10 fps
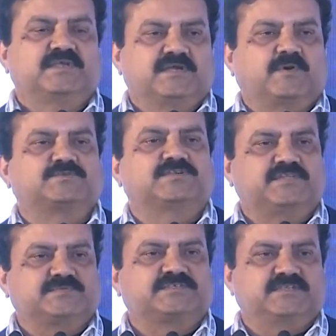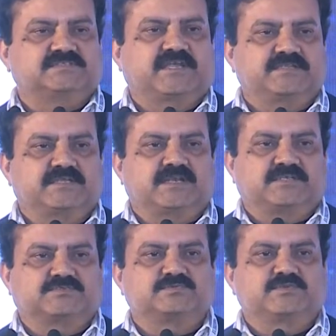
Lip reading: about 30% inside the classroom.